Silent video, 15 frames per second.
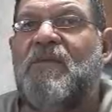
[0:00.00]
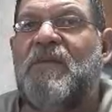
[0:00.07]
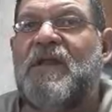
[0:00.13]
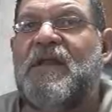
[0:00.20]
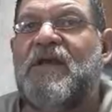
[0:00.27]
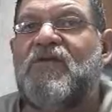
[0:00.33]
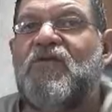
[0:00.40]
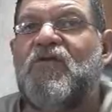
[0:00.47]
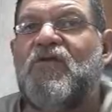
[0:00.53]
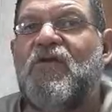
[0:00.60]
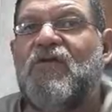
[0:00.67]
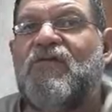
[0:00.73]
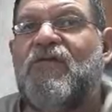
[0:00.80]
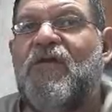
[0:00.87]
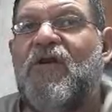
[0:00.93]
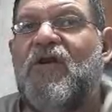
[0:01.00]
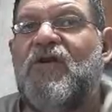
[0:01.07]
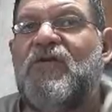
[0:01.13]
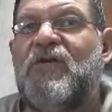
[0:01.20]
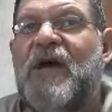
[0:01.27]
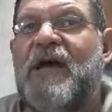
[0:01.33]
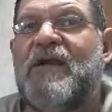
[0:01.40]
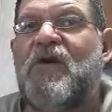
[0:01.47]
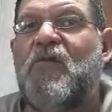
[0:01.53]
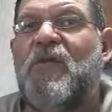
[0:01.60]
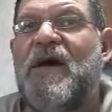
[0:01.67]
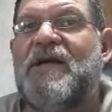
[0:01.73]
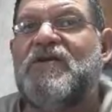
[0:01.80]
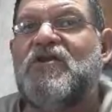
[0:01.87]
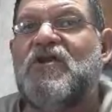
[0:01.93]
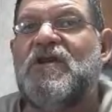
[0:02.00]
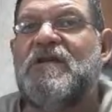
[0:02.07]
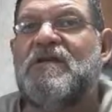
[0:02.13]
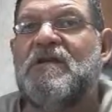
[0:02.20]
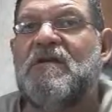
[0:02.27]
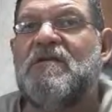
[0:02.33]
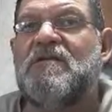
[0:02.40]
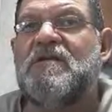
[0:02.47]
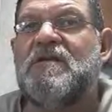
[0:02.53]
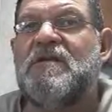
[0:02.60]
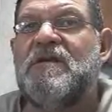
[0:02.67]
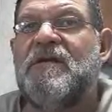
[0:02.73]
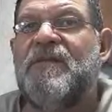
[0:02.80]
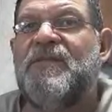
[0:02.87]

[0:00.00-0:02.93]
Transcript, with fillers: But they do not follow and obey Jesus.